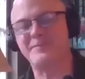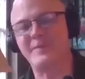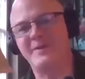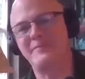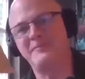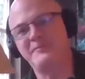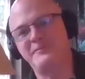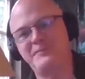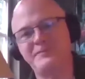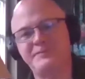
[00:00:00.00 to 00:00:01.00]
what you can do,
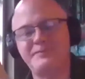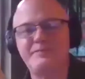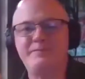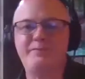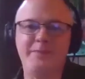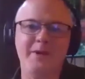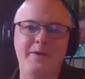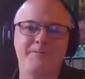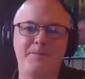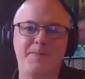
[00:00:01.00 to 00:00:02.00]
though.
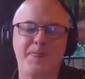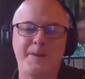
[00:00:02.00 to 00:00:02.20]
You